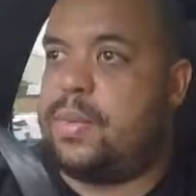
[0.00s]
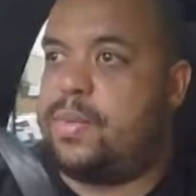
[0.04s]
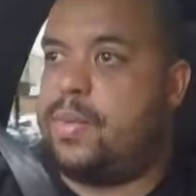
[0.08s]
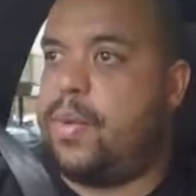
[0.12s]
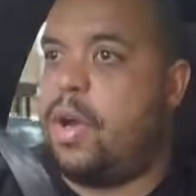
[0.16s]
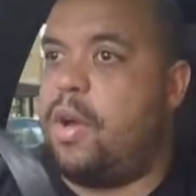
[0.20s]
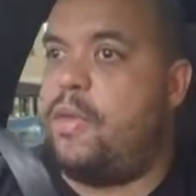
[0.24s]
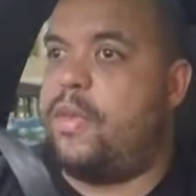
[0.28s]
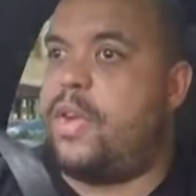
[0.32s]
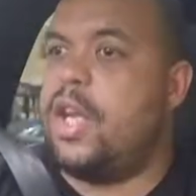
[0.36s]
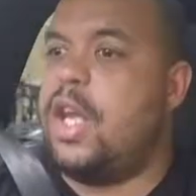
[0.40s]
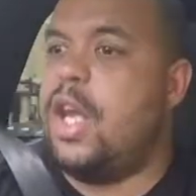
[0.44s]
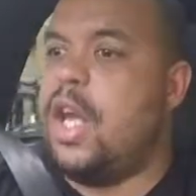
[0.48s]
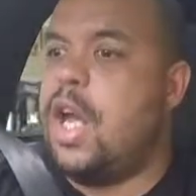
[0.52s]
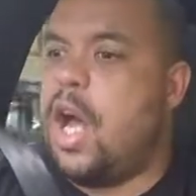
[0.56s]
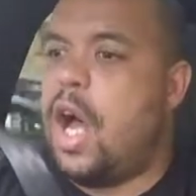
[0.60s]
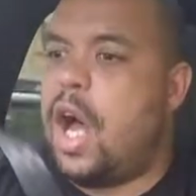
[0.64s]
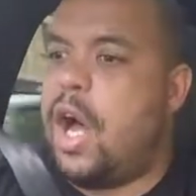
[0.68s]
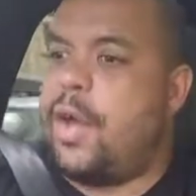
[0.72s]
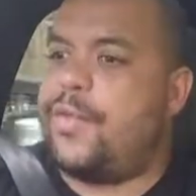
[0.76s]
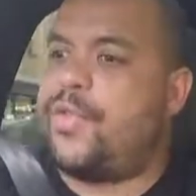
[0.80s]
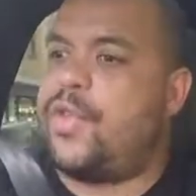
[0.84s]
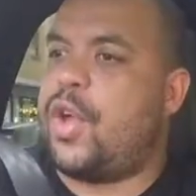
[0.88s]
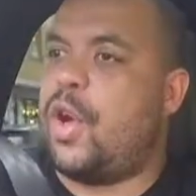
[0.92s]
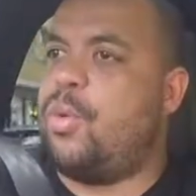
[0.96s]
perfect.
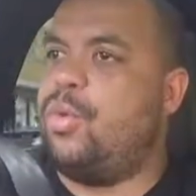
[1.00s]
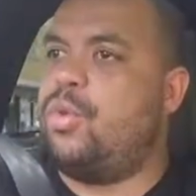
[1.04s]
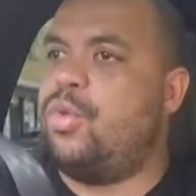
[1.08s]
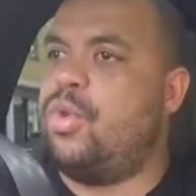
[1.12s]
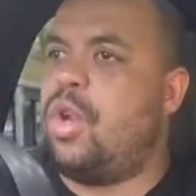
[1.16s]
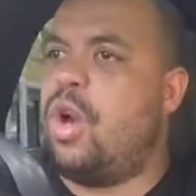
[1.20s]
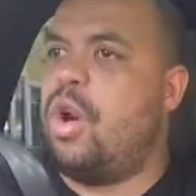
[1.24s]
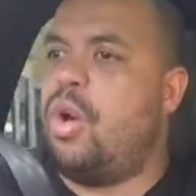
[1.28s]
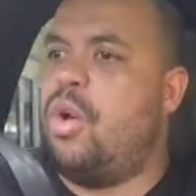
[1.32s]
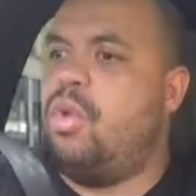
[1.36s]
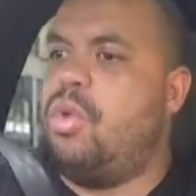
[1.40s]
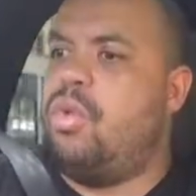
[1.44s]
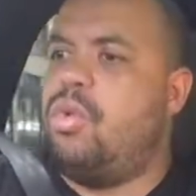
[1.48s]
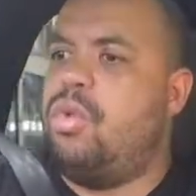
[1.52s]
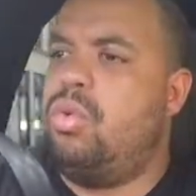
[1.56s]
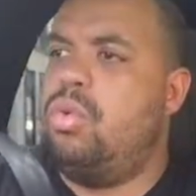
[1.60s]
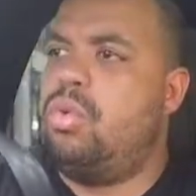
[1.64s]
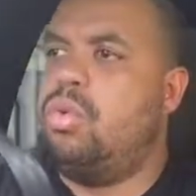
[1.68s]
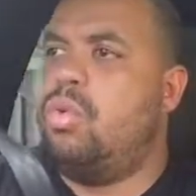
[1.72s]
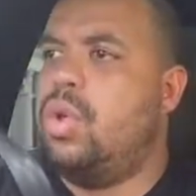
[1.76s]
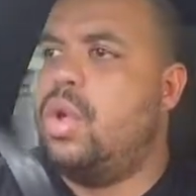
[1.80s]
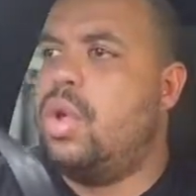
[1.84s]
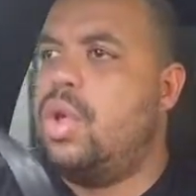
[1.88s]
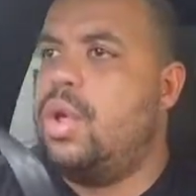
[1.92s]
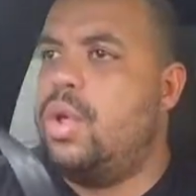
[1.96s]
I don't know
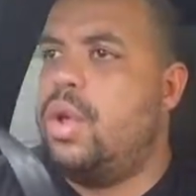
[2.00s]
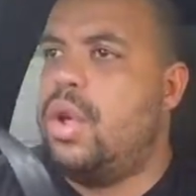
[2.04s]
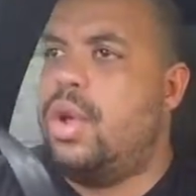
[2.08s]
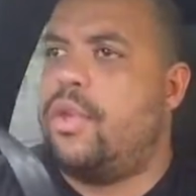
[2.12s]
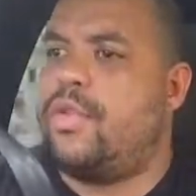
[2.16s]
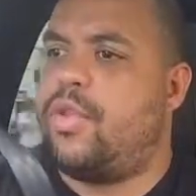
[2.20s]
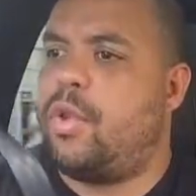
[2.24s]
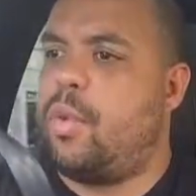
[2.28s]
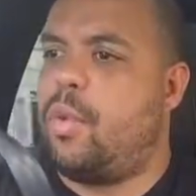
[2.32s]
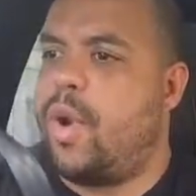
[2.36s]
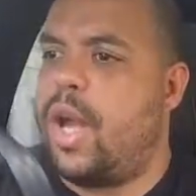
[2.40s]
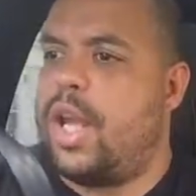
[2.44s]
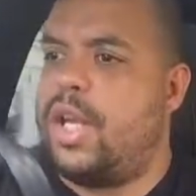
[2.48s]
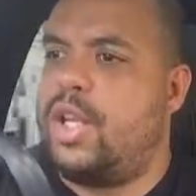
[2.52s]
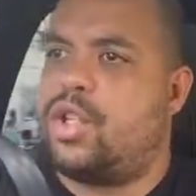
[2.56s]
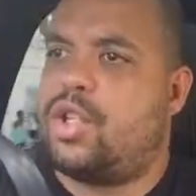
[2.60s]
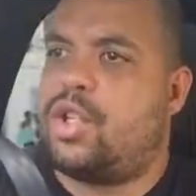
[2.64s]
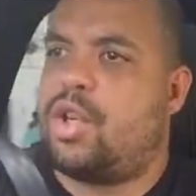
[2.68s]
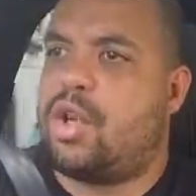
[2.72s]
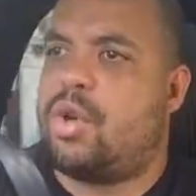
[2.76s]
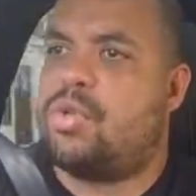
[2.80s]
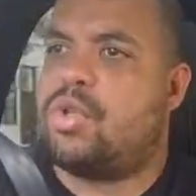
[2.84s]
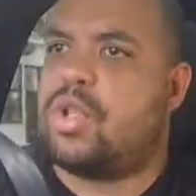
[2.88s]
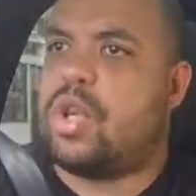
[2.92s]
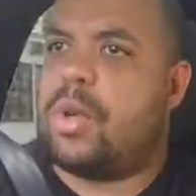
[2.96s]
if the Waze
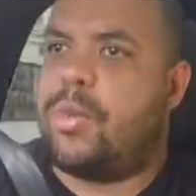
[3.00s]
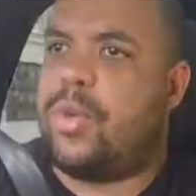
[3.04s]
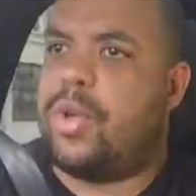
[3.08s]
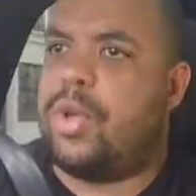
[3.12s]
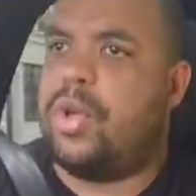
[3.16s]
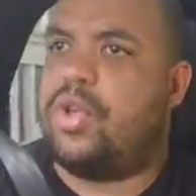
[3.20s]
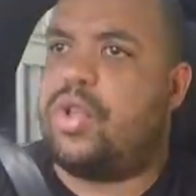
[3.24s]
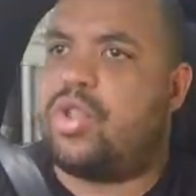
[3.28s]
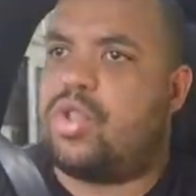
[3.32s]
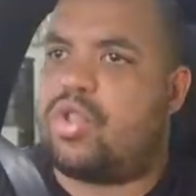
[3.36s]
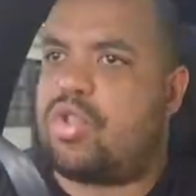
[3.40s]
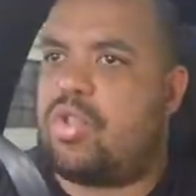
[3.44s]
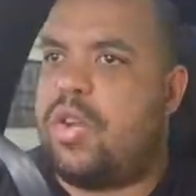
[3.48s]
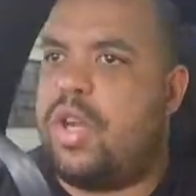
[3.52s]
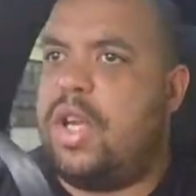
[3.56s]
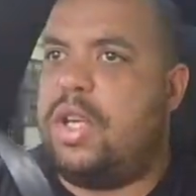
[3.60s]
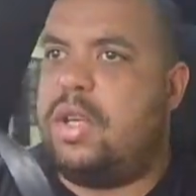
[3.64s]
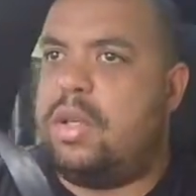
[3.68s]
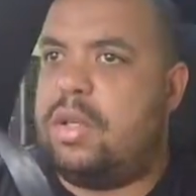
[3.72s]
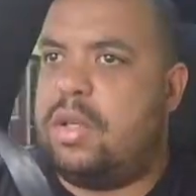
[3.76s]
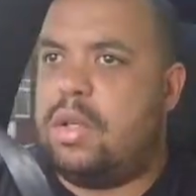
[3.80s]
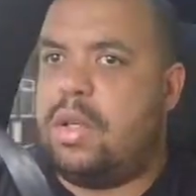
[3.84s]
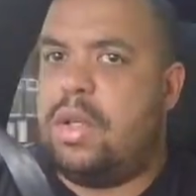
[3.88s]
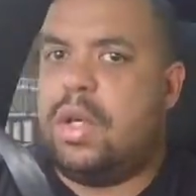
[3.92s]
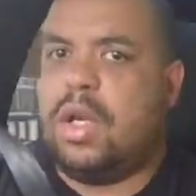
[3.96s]
shows up on the
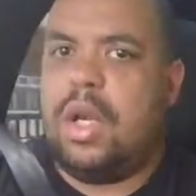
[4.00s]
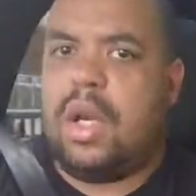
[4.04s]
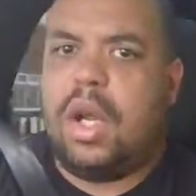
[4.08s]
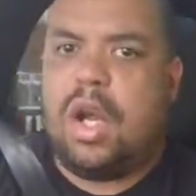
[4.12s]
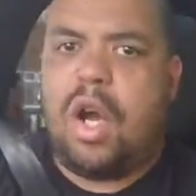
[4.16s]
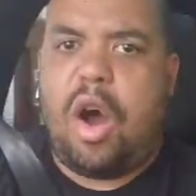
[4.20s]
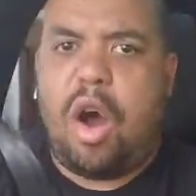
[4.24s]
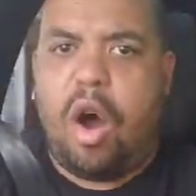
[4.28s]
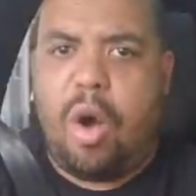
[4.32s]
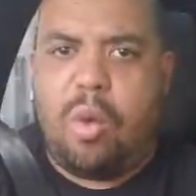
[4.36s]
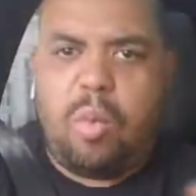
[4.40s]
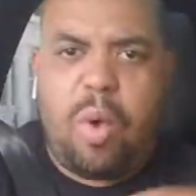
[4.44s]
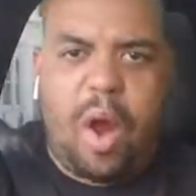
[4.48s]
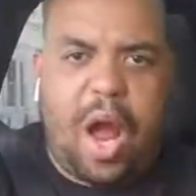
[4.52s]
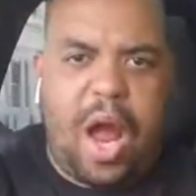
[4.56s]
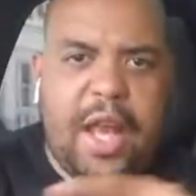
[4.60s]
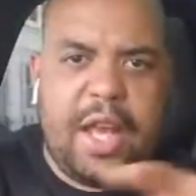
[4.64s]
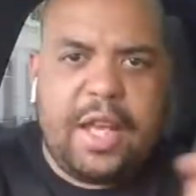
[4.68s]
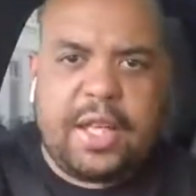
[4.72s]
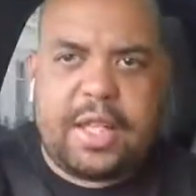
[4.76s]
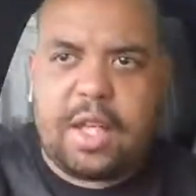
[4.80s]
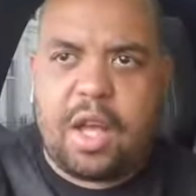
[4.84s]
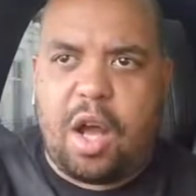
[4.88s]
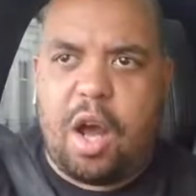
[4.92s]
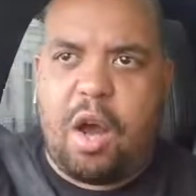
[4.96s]
screen. I'll write
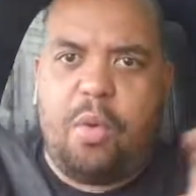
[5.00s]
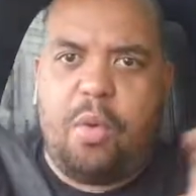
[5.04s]
it, I